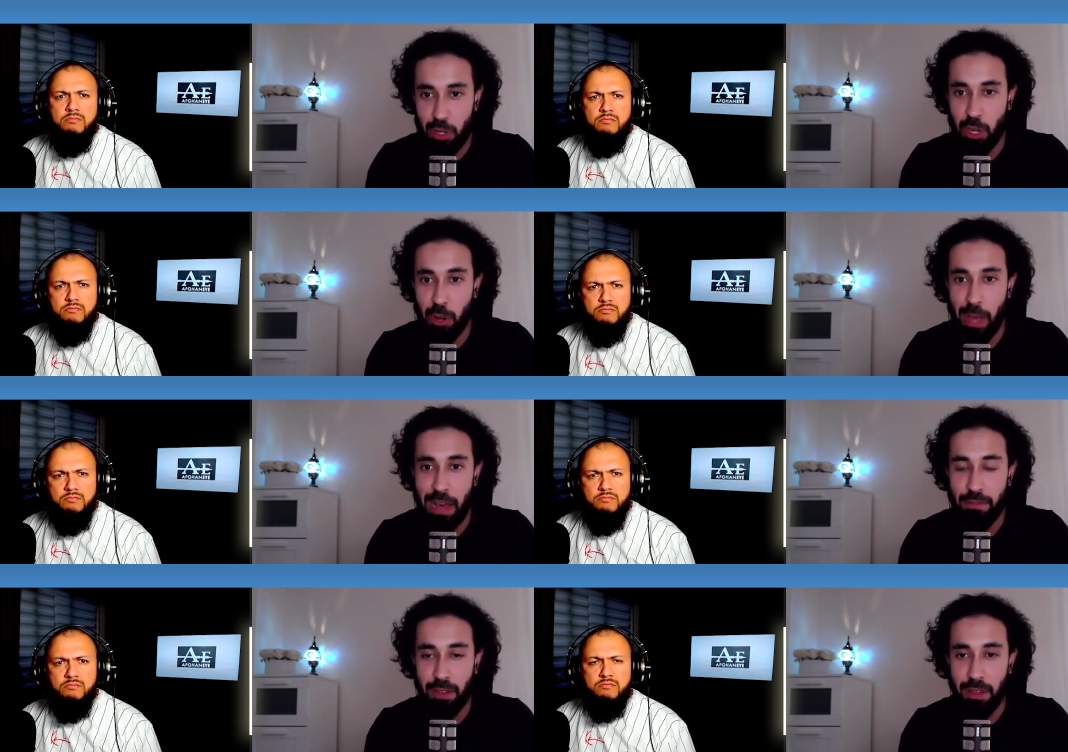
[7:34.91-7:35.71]
Speaker 1: you know
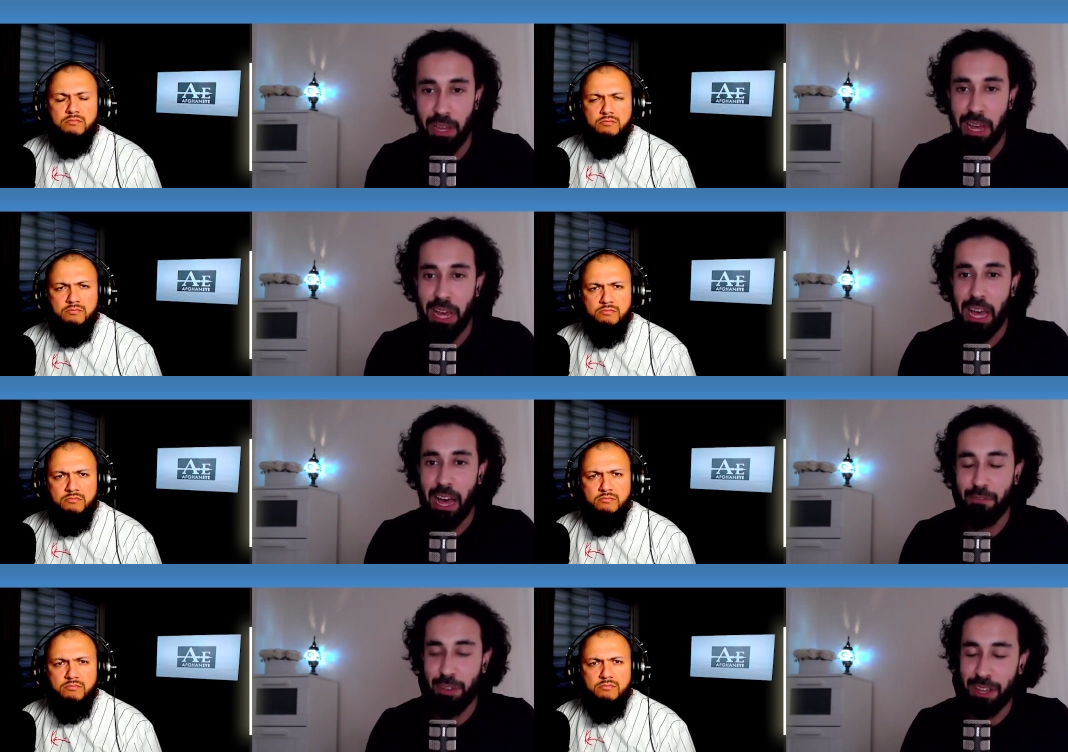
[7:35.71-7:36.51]
have a
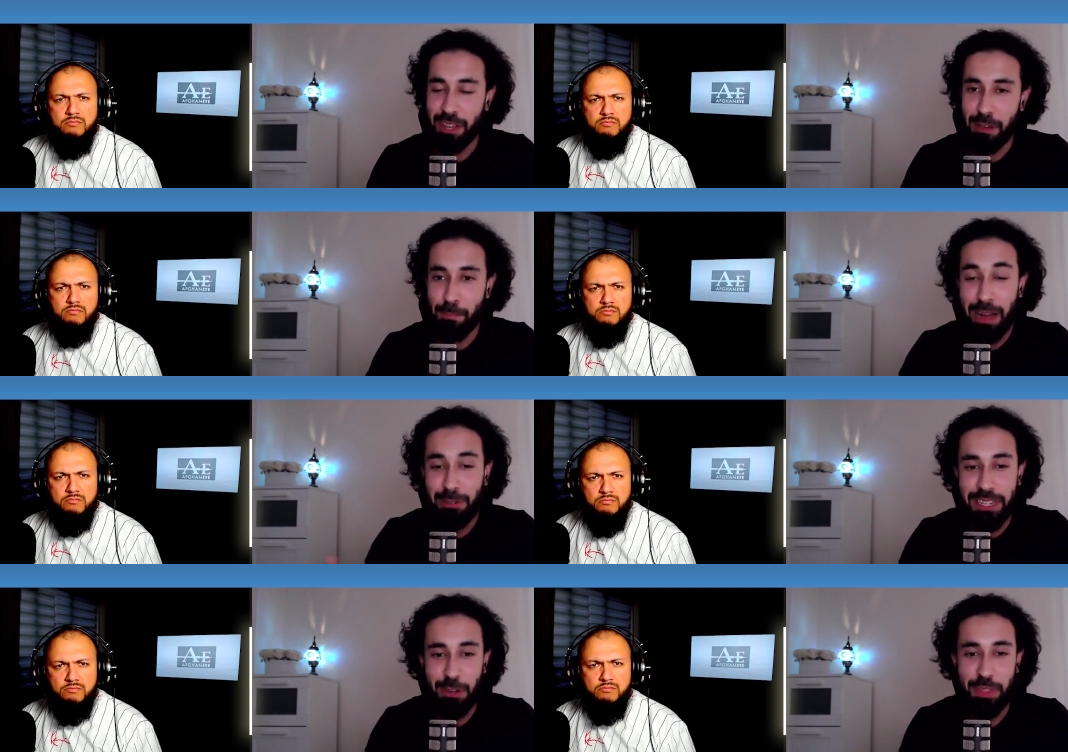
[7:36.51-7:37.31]
have a
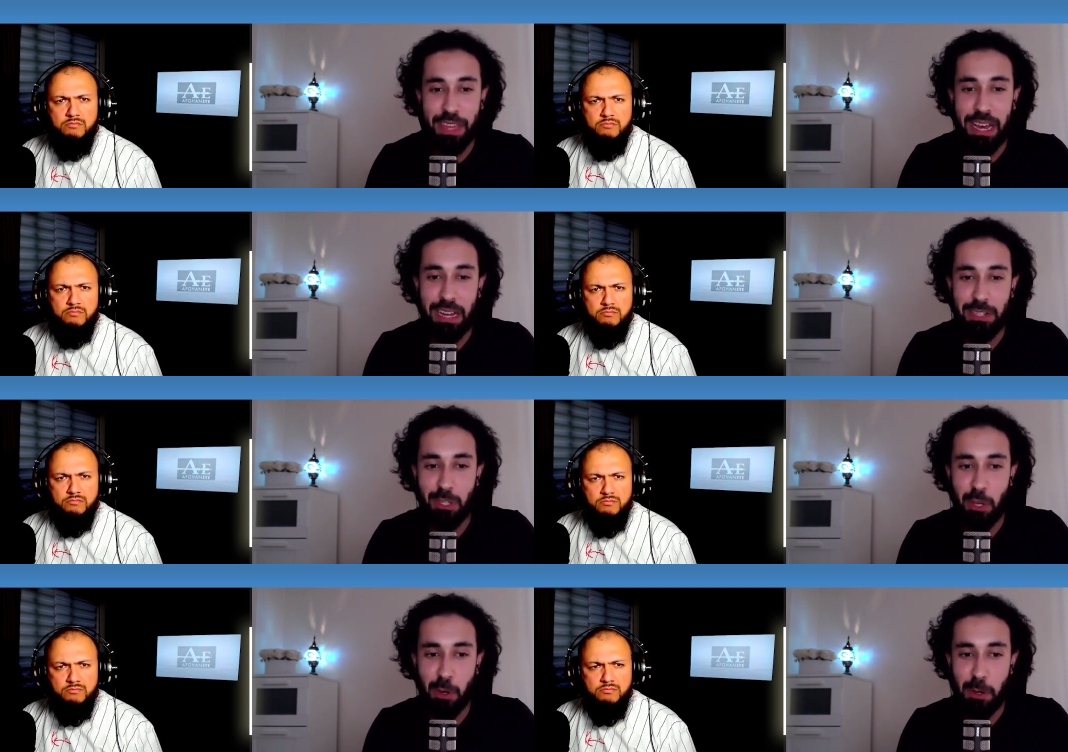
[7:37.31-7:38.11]
bounty on their
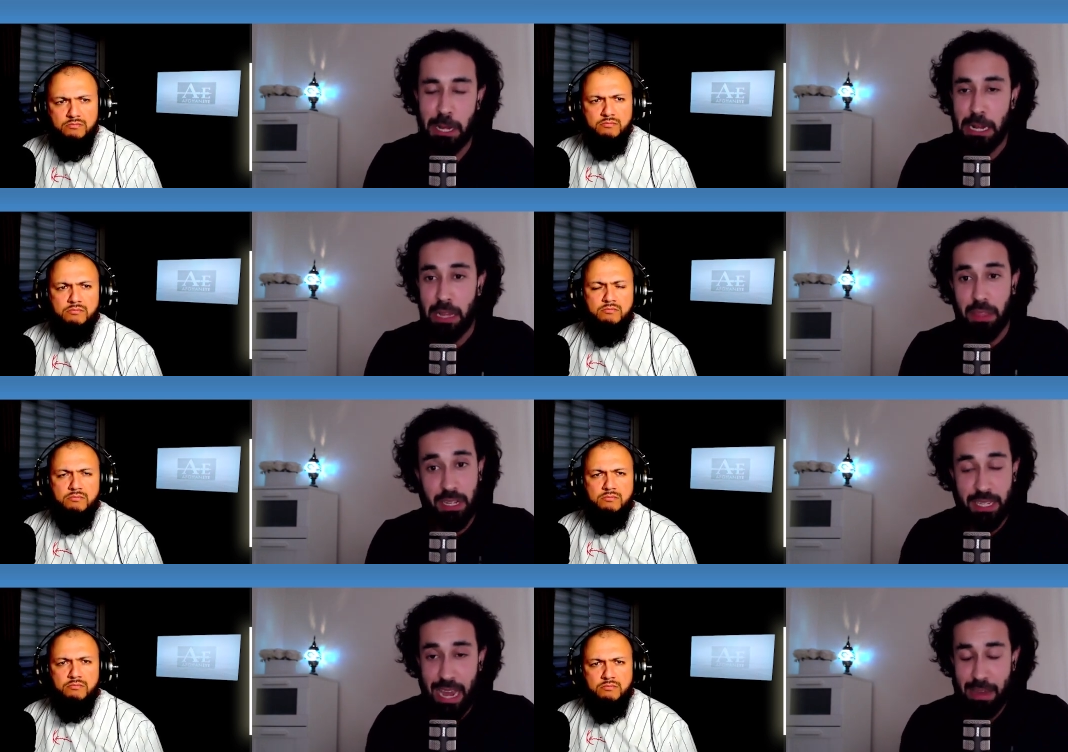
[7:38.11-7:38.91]
head so
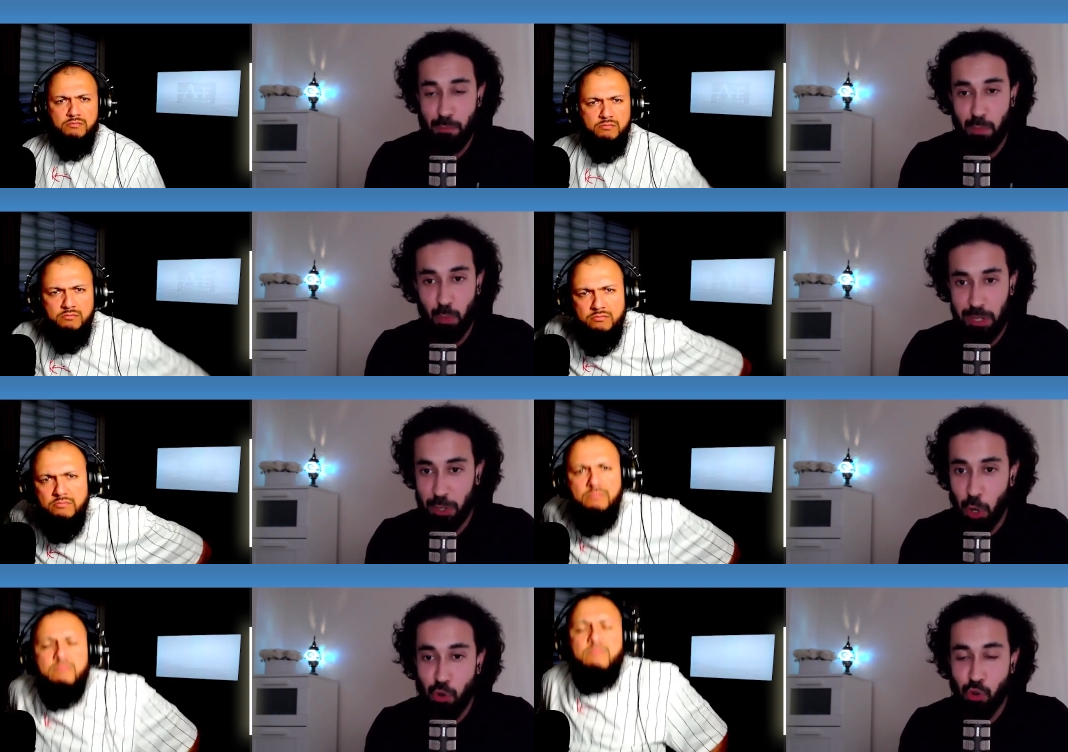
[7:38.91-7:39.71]
the same
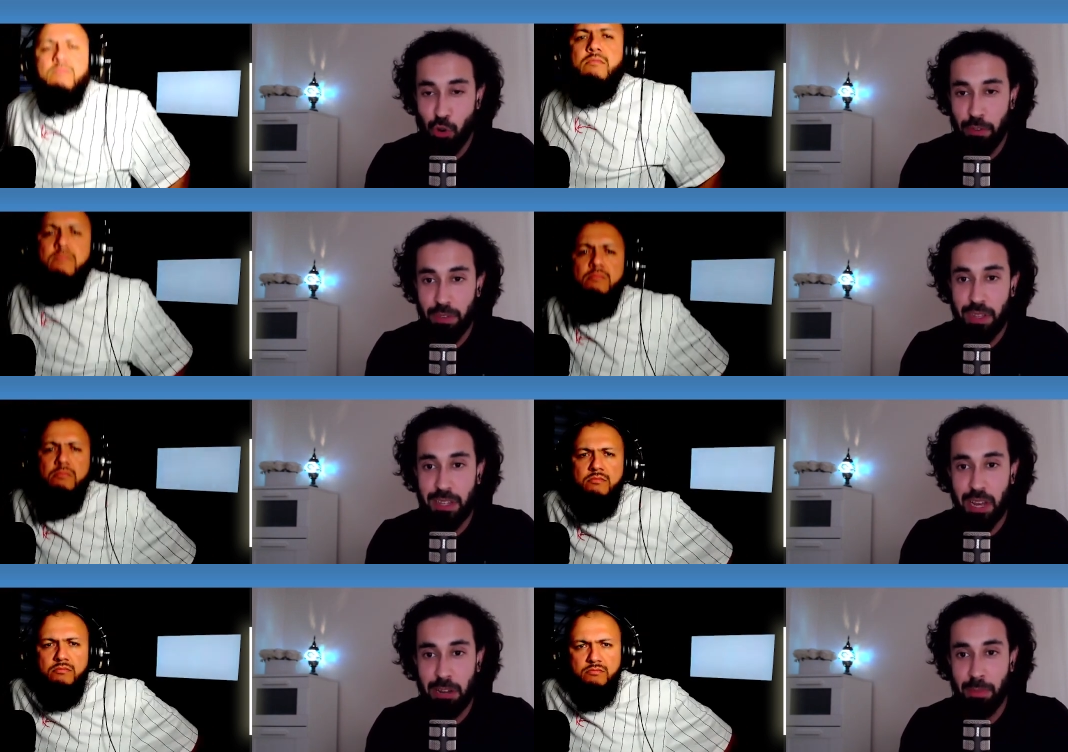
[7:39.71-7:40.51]
was not true for the
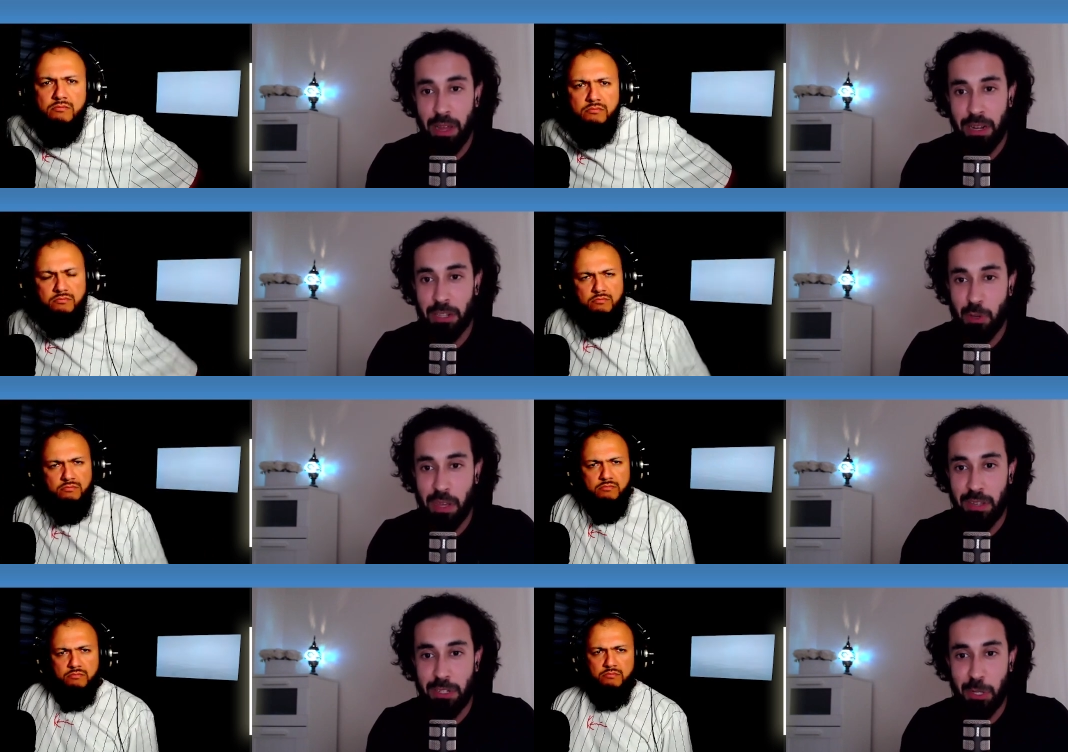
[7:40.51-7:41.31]
Taliban in
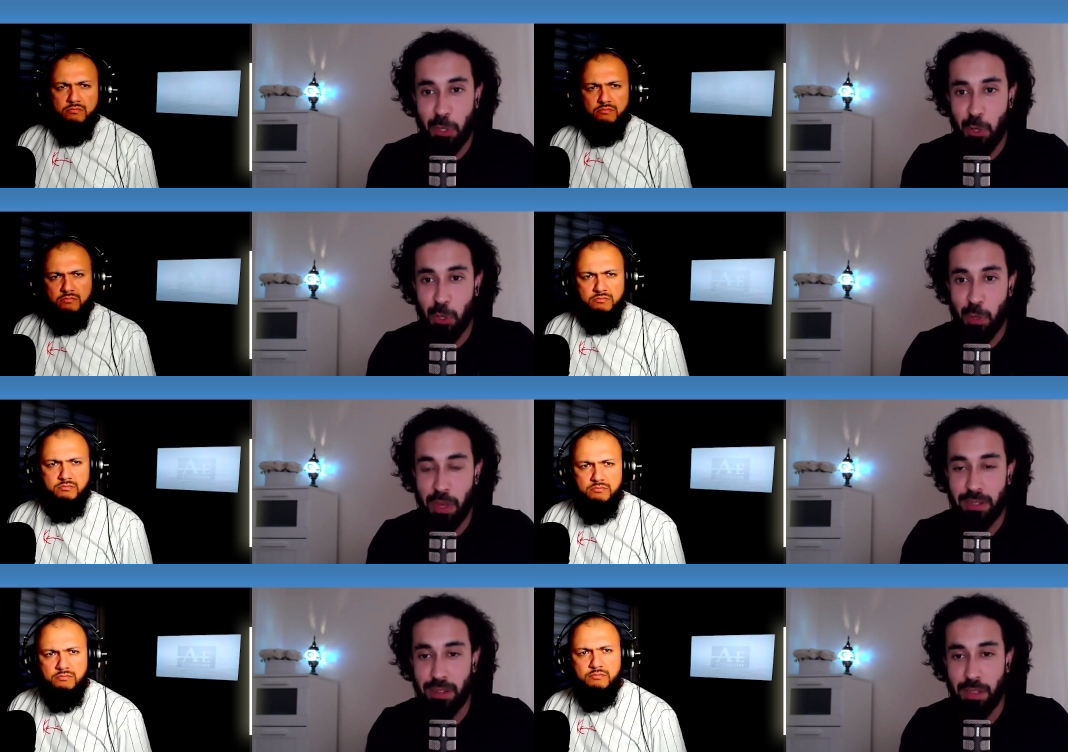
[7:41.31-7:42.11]
2002
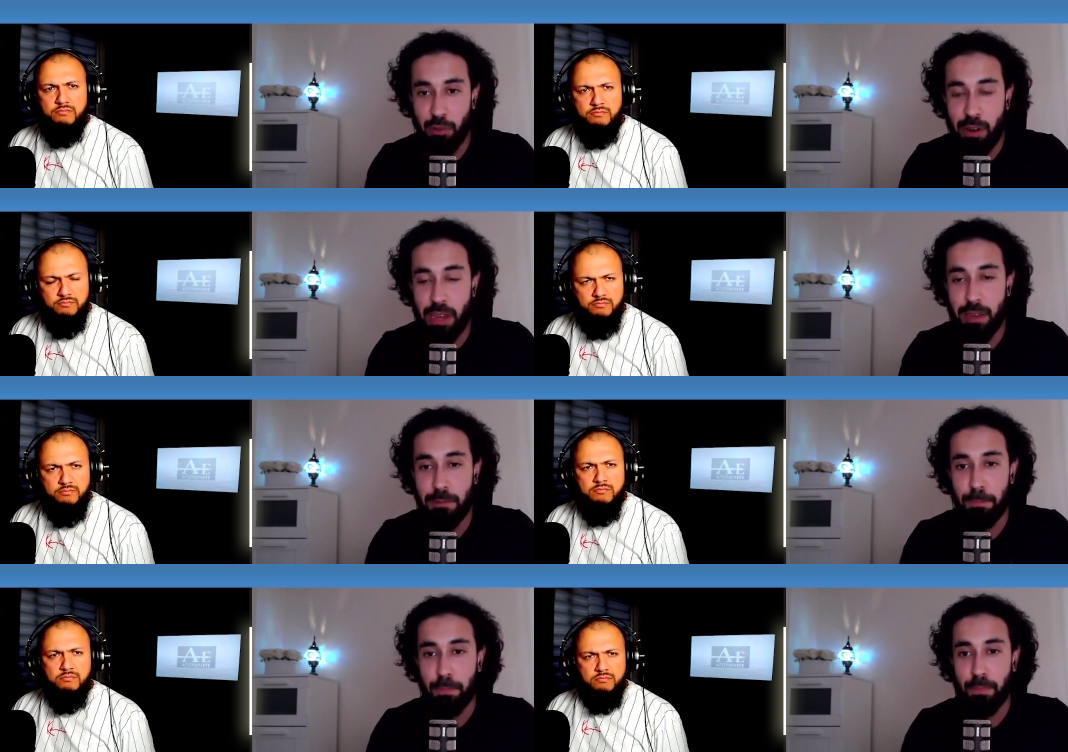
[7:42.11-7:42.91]
2003
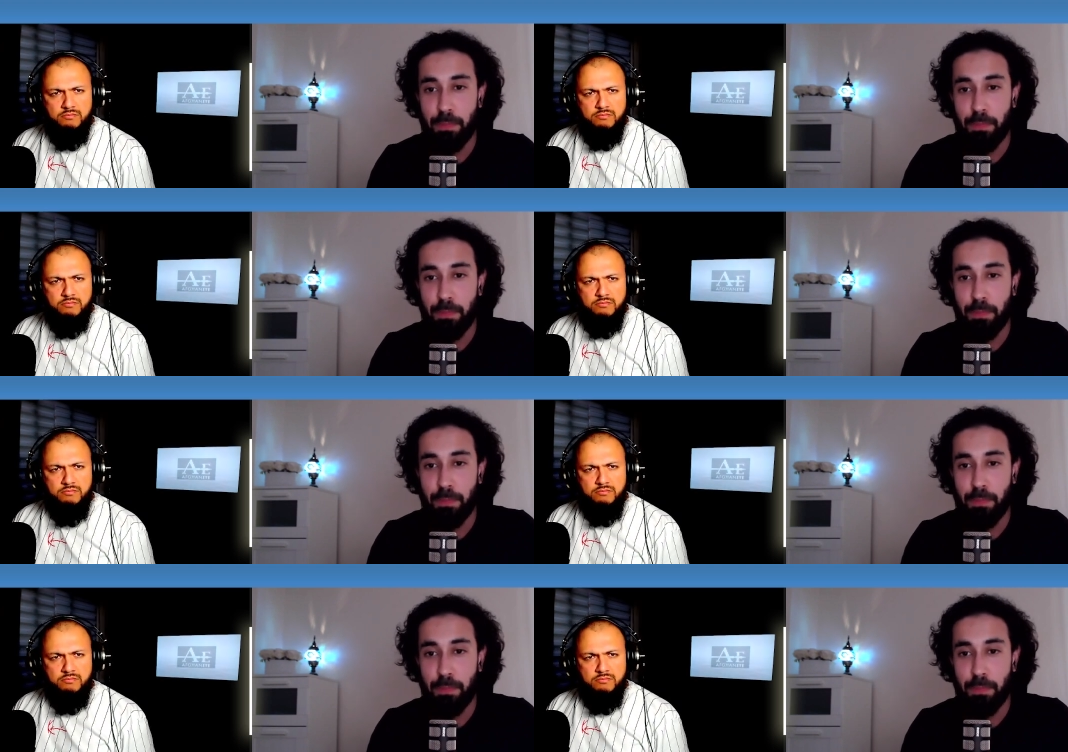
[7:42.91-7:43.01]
